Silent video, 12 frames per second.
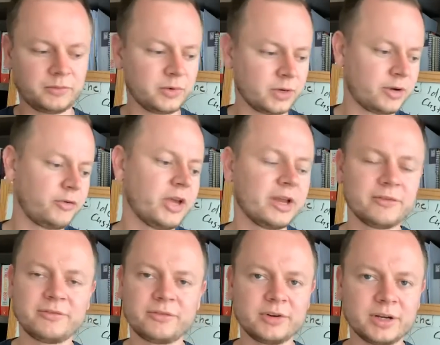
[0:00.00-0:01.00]
creative
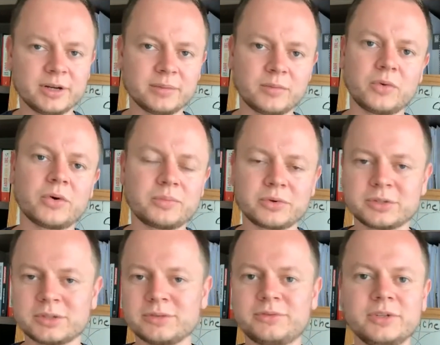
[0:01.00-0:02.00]
freedom or
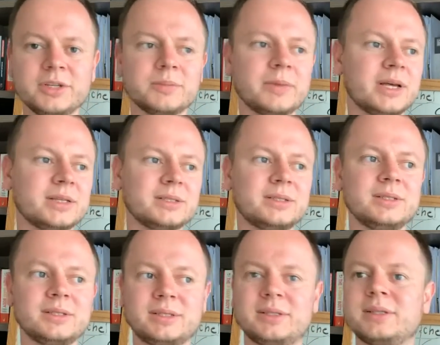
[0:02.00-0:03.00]
personal freedom as
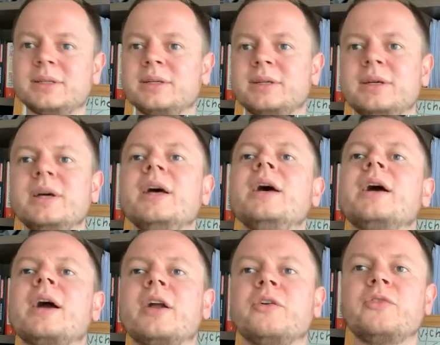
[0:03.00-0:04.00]
this
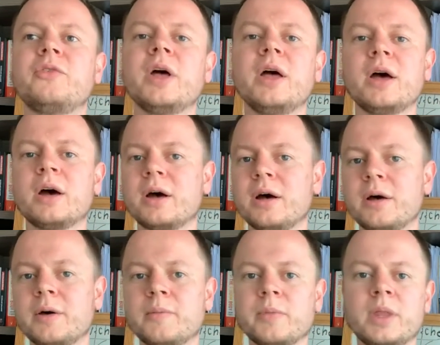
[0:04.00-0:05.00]
kind of
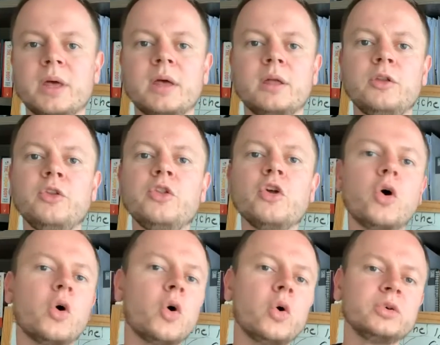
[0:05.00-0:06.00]

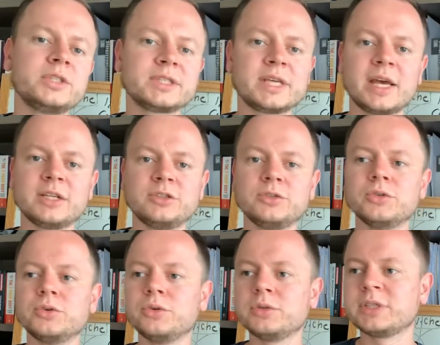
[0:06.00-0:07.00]
no
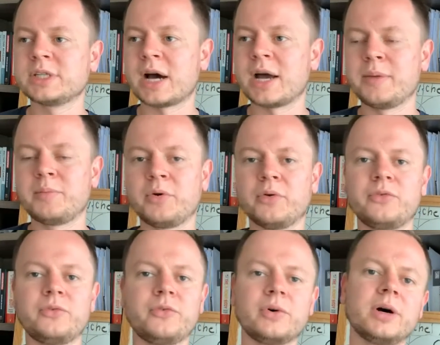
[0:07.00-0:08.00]
schedule type of
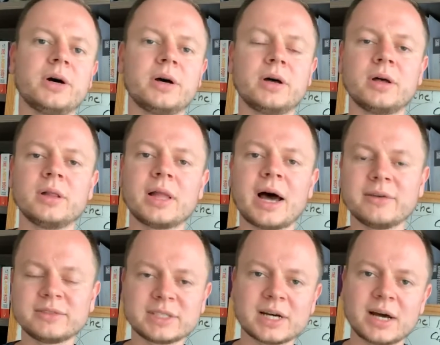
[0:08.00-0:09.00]

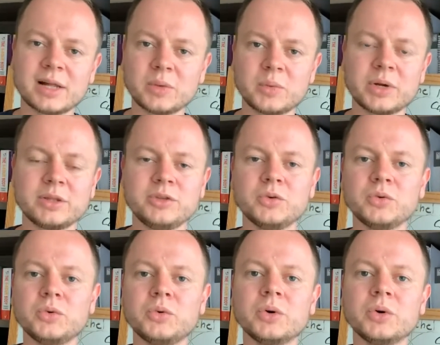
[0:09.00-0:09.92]
lifestyle when you